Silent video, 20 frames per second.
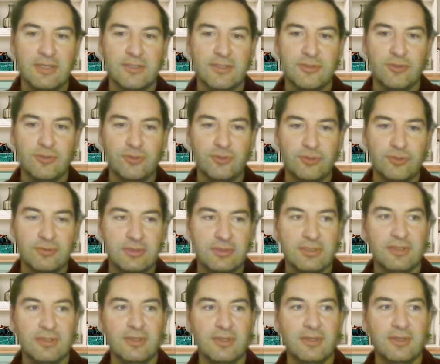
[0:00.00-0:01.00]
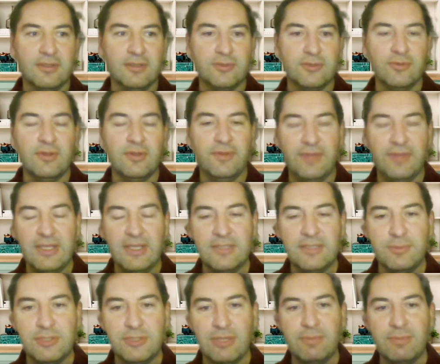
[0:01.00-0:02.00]
So you should do the things
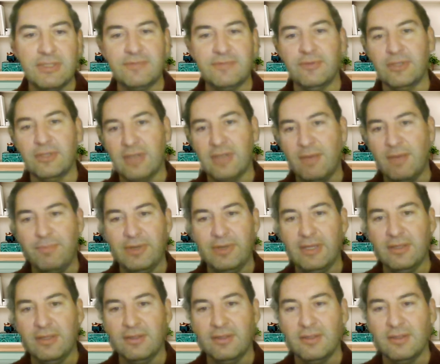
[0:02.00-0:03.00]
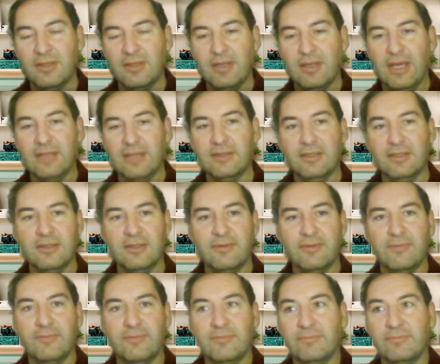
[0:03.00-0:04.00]
which are best for the company. And
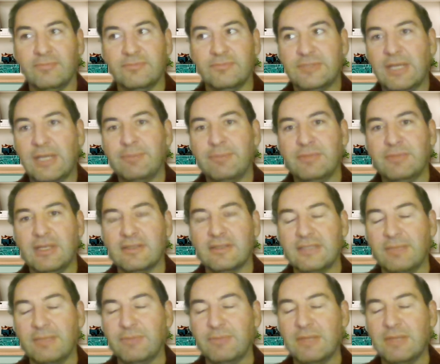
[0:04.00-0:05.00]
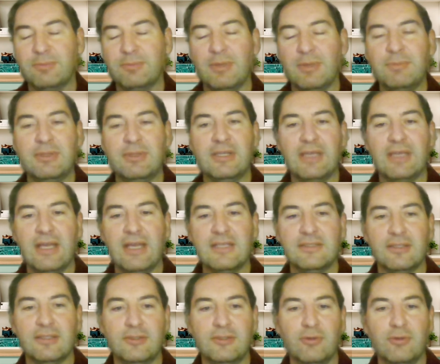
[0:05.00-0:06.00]
sometimes it might be the case
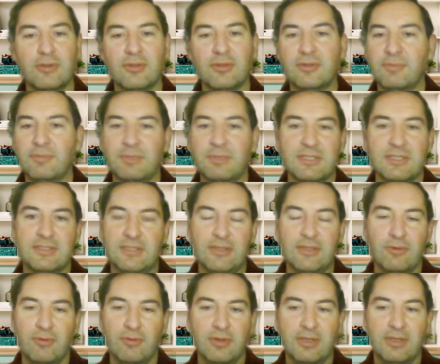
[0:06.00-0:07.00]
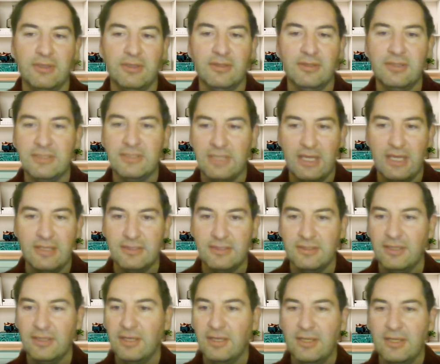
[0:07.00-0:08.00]
that you are not the best CEO. And in this
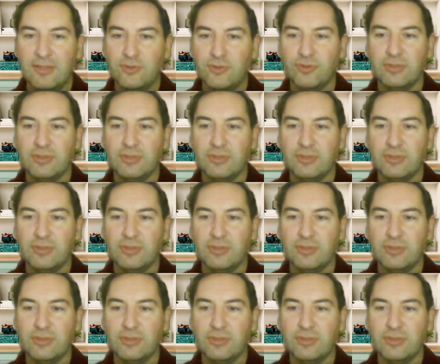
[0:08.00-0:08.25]
case, you should